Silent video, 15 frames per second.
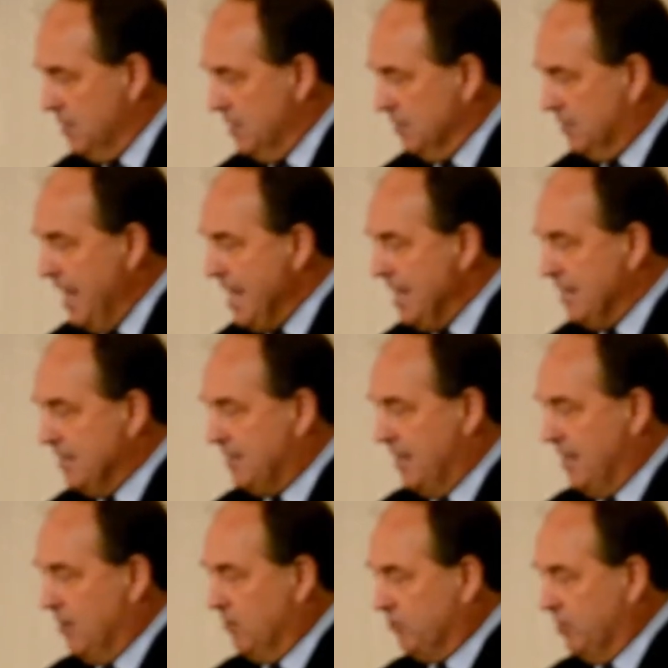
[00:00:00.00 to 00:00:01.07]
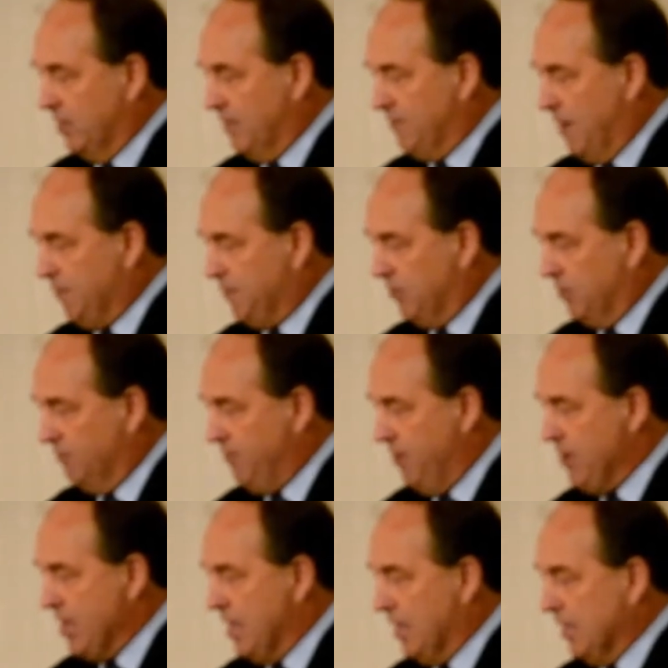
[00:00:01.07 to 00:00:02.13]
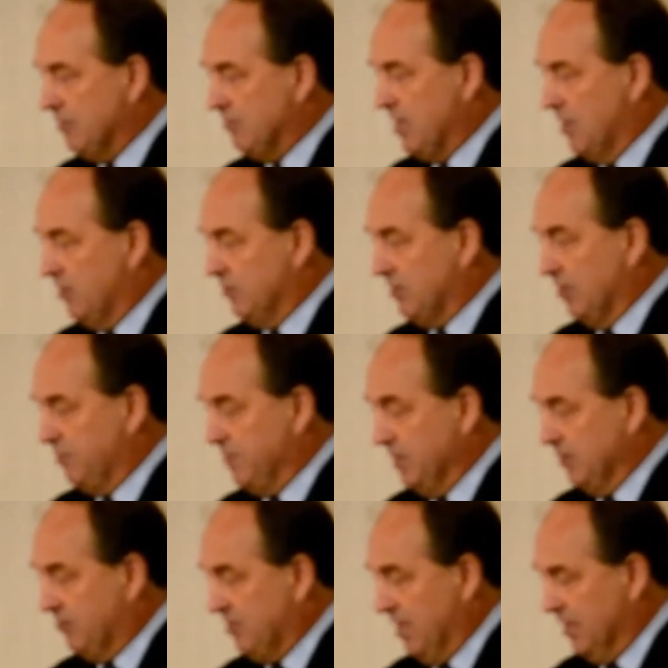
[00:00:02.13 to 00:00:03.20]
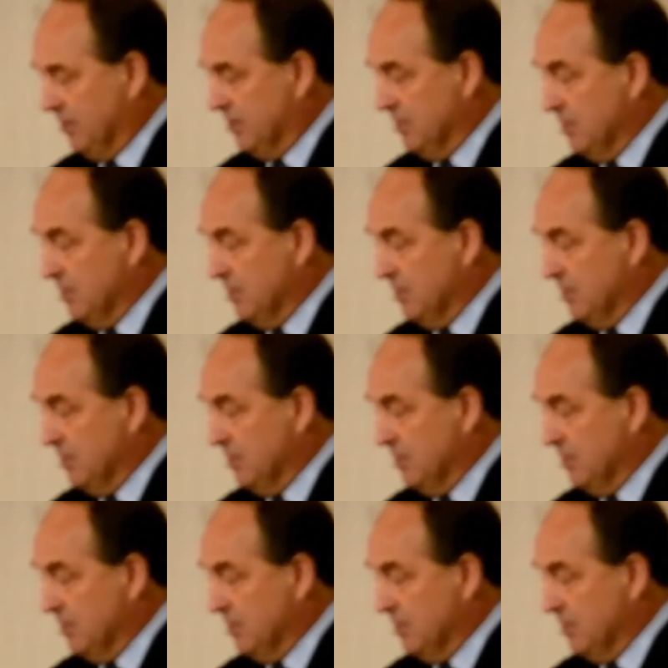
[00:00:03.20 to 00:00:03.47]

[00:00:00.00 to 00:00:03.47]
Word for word: day in and day out, to live up to the very high standards that's being set.